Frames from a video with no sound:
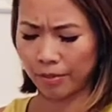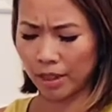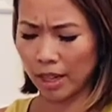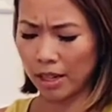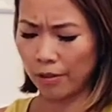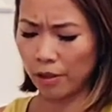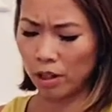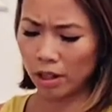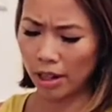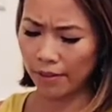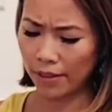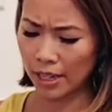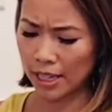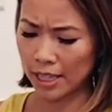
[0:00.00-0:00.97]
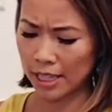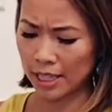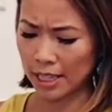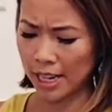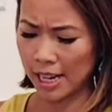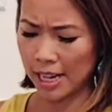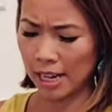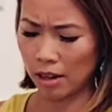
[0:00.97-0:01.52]
And if you don't have any of these
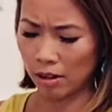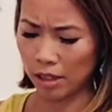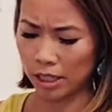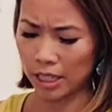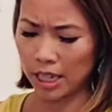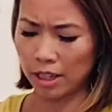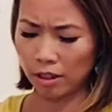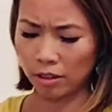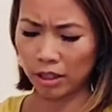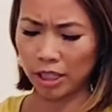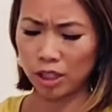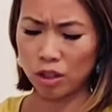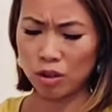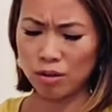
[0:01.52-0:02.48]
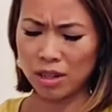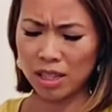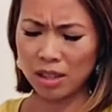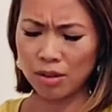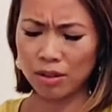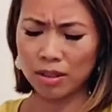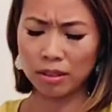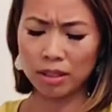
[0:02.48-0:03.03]
takeout container lids, you can
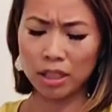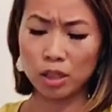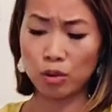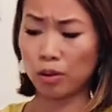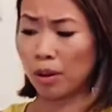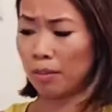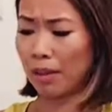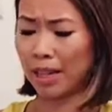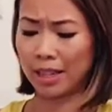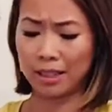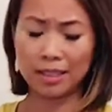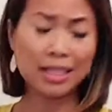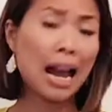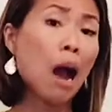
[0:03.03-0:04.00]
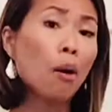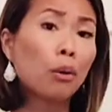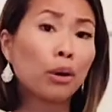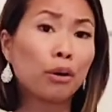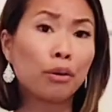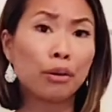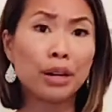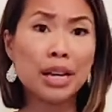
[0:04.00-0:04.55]
use the lids from like a sour
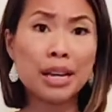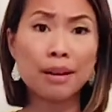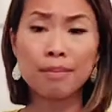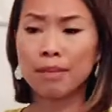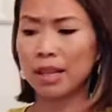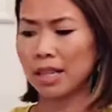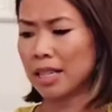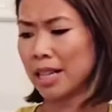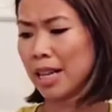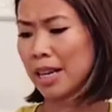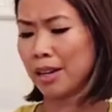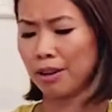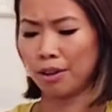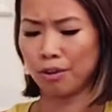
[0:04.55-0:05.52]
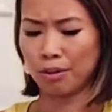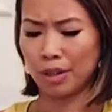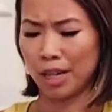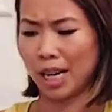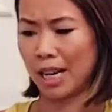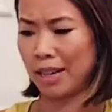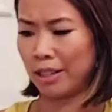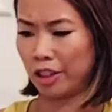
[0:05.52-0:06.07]
cream container,
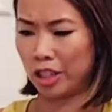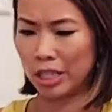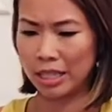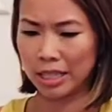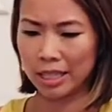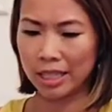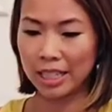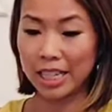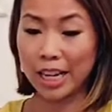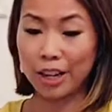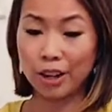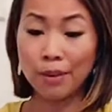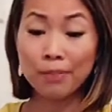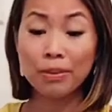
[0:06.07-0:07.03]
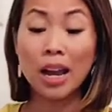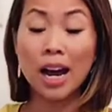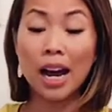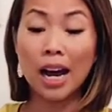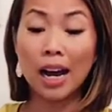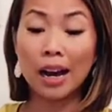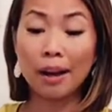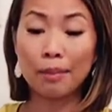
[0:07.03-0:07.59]
cottage cheese container.
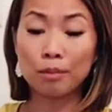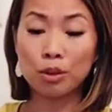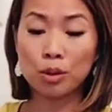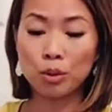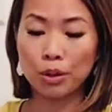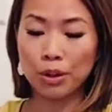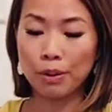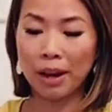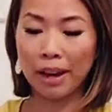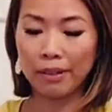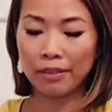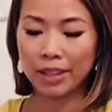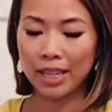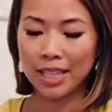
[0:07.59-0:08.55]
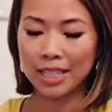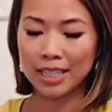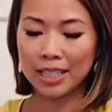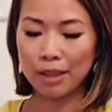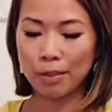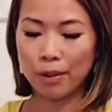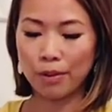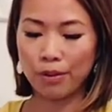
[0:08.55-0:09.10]
I'm sure you have
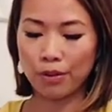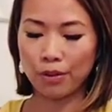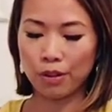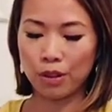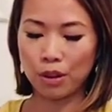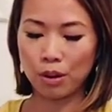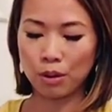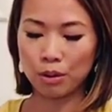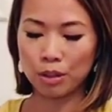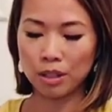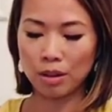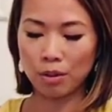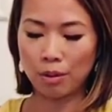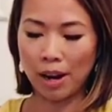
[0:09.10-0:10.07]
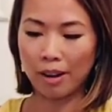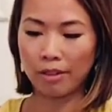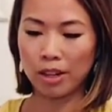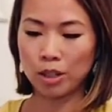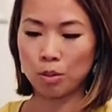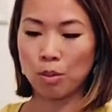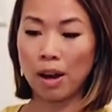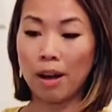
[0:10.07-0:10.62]
some of those around
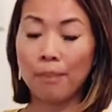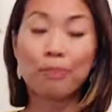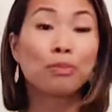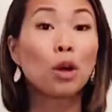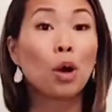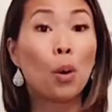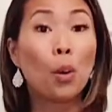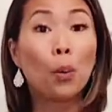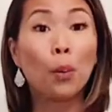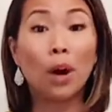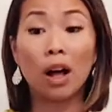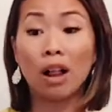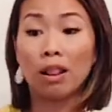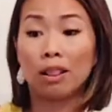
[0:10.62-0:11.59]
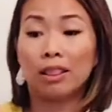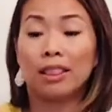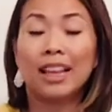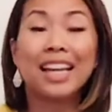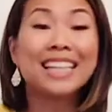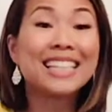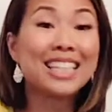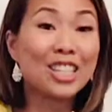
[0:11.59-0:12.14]
as well. Well,
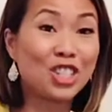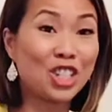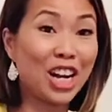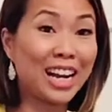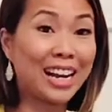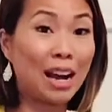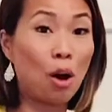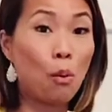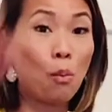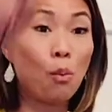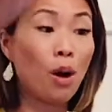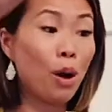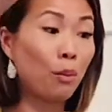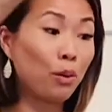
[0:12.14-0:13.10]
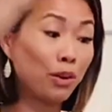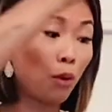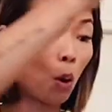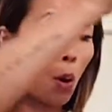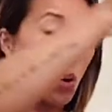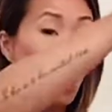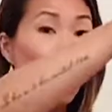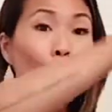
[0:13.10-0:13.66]
let's check out what we've
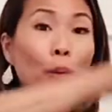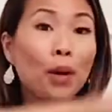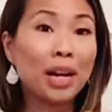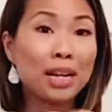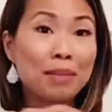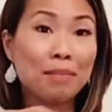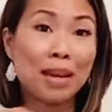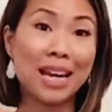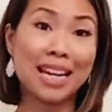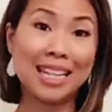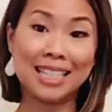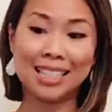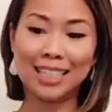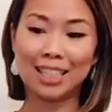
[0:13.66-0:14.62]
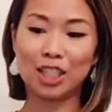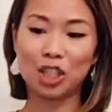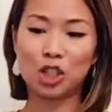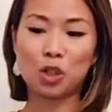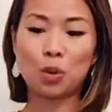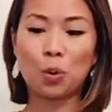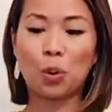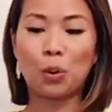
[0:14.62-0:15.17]
already made in such a
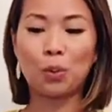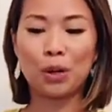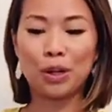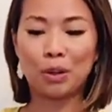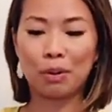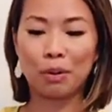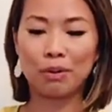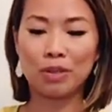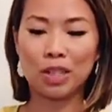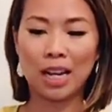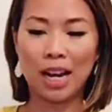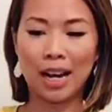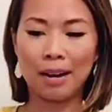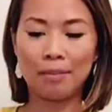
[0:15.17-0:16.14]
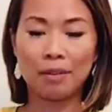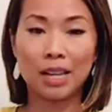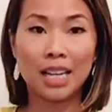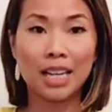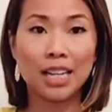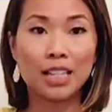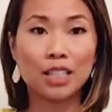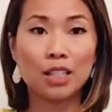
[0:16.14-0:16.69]
short window of time.
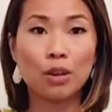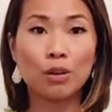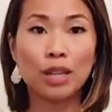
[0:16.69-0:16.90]
So